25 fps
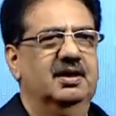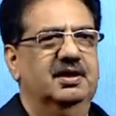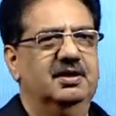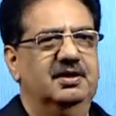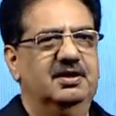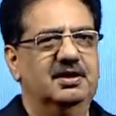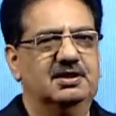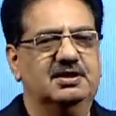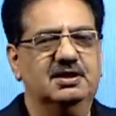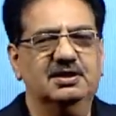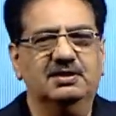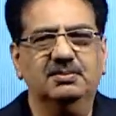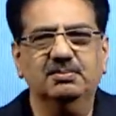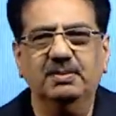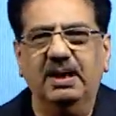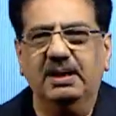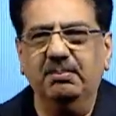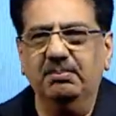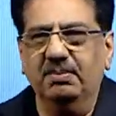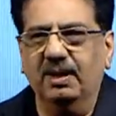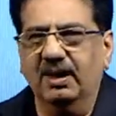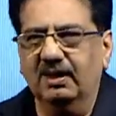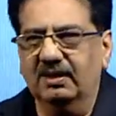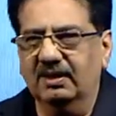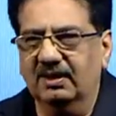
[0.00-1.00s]
This is my
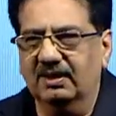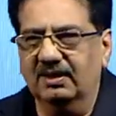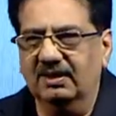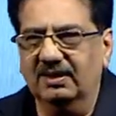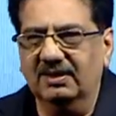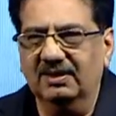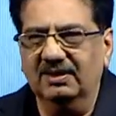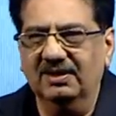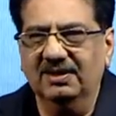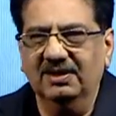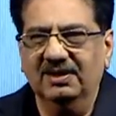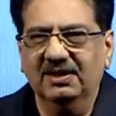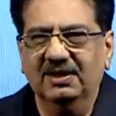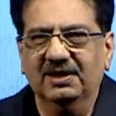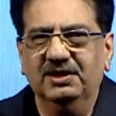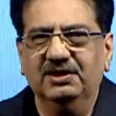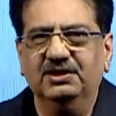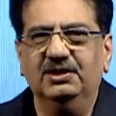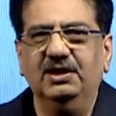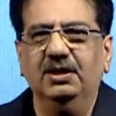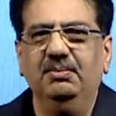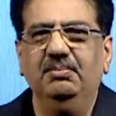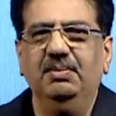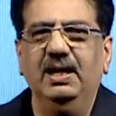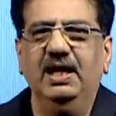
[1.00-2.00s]
mother.
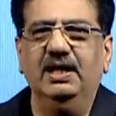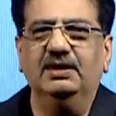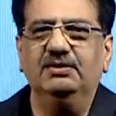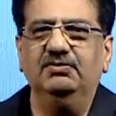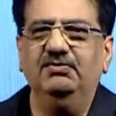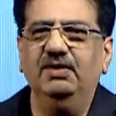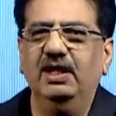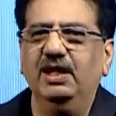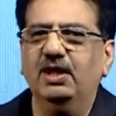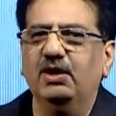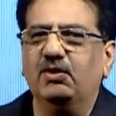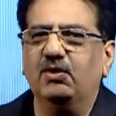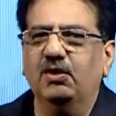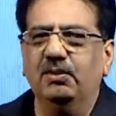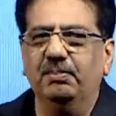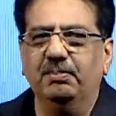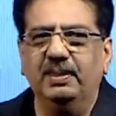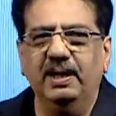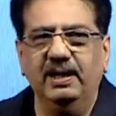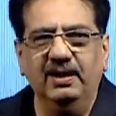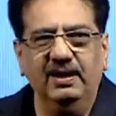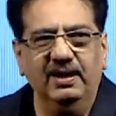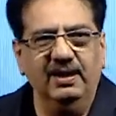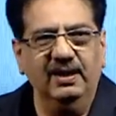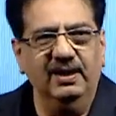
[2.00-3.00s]
She makes very good
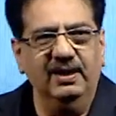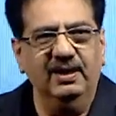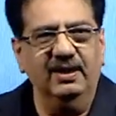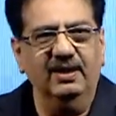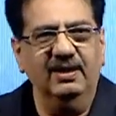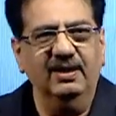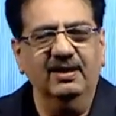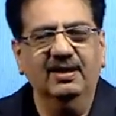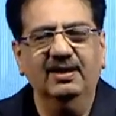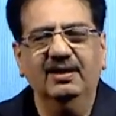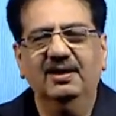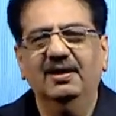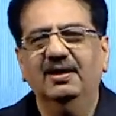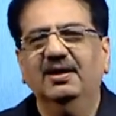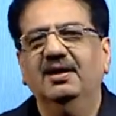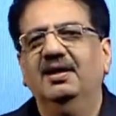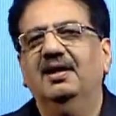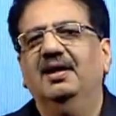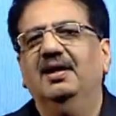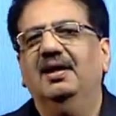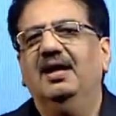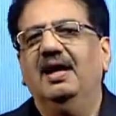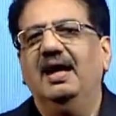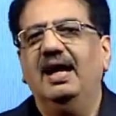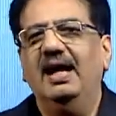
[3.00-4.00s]
bhindi.
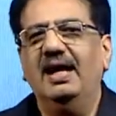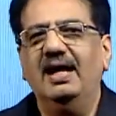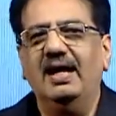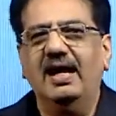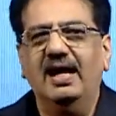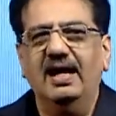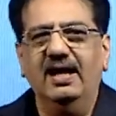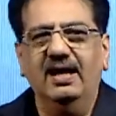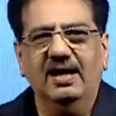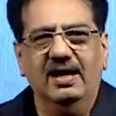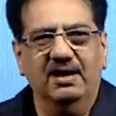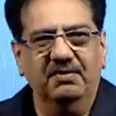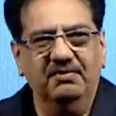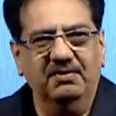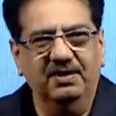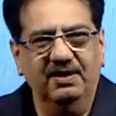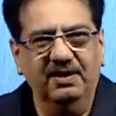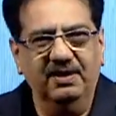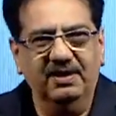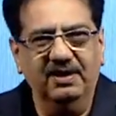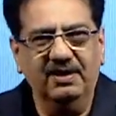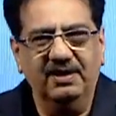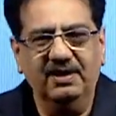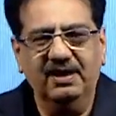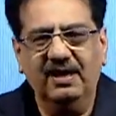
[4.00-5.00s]
And I love
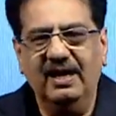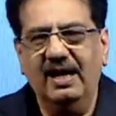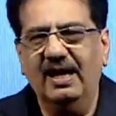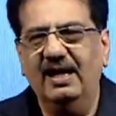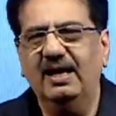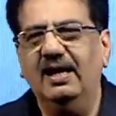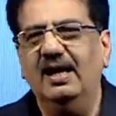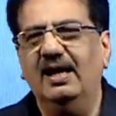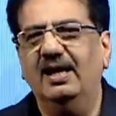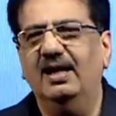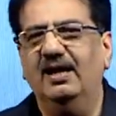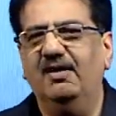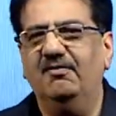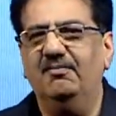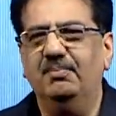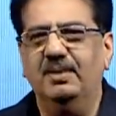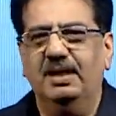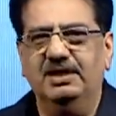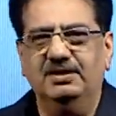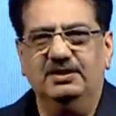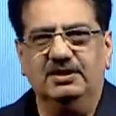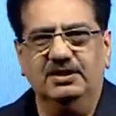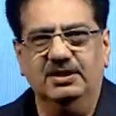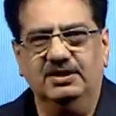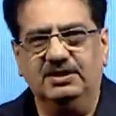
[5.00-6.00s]
her, and I love my
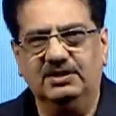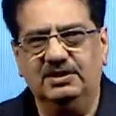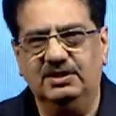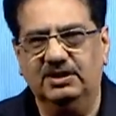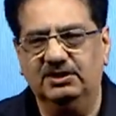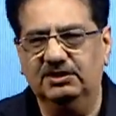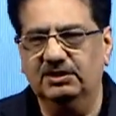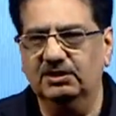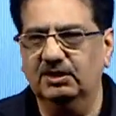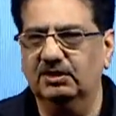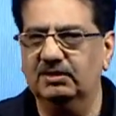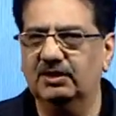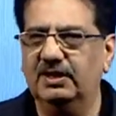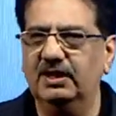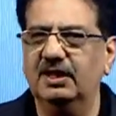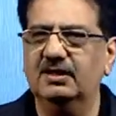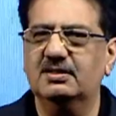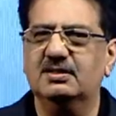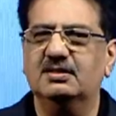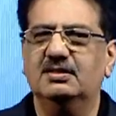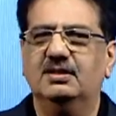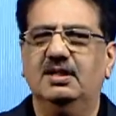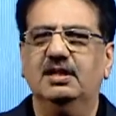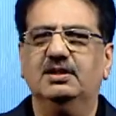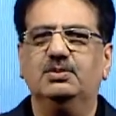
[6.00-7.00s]
sister. So
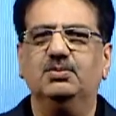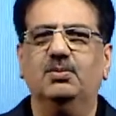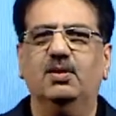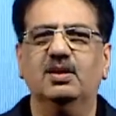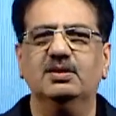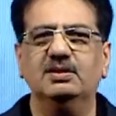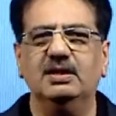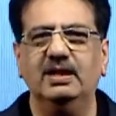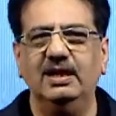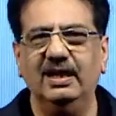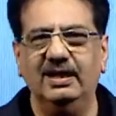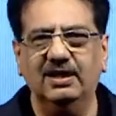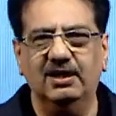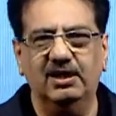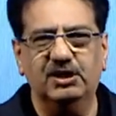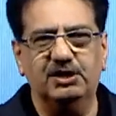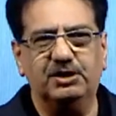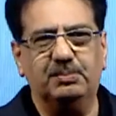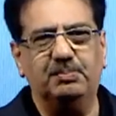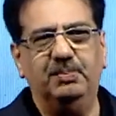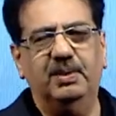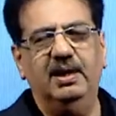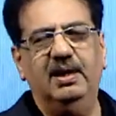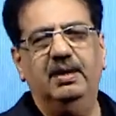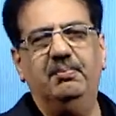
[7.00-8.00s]
this was an English
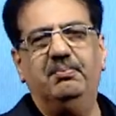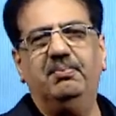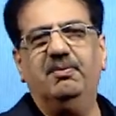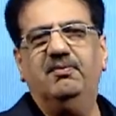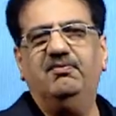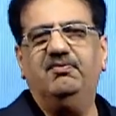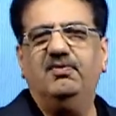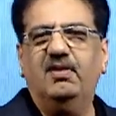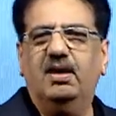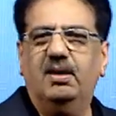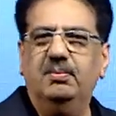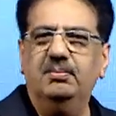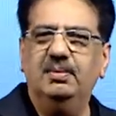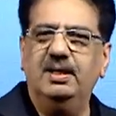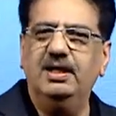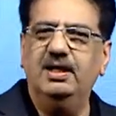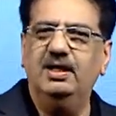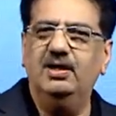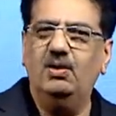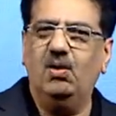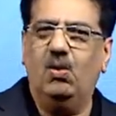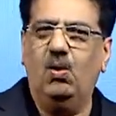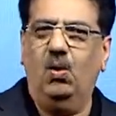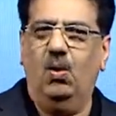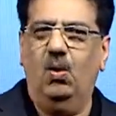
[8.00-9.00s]
play performed
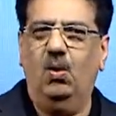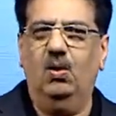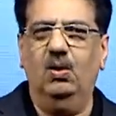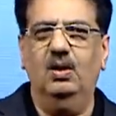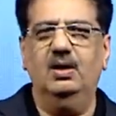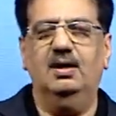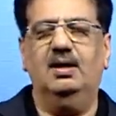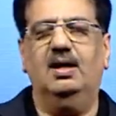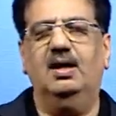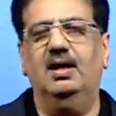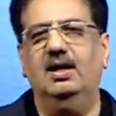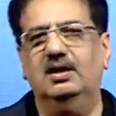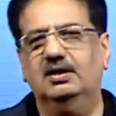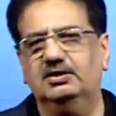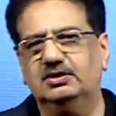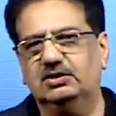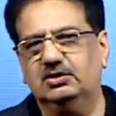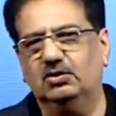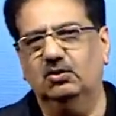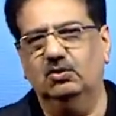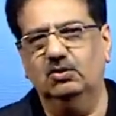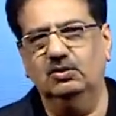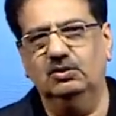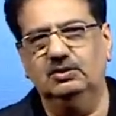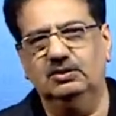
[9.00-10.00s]
in all our
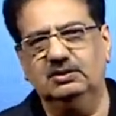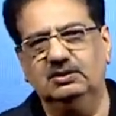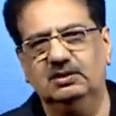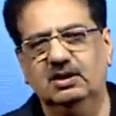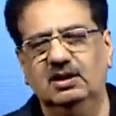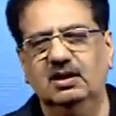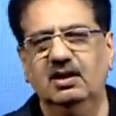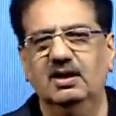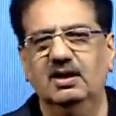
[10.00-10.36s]
schools